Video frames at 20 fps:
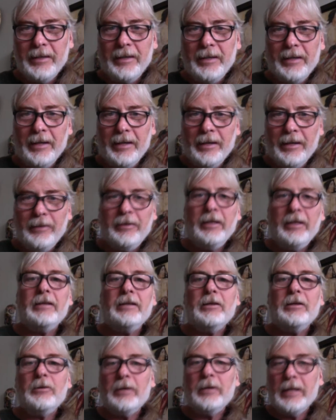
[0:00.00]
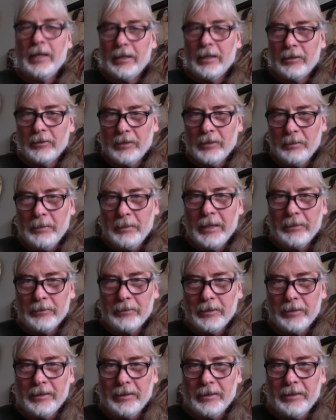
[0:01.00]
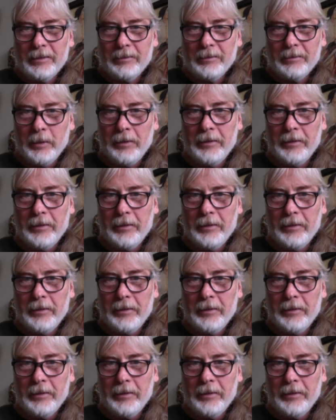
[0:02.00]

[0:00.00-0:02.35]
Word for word: and then going out on the mountain with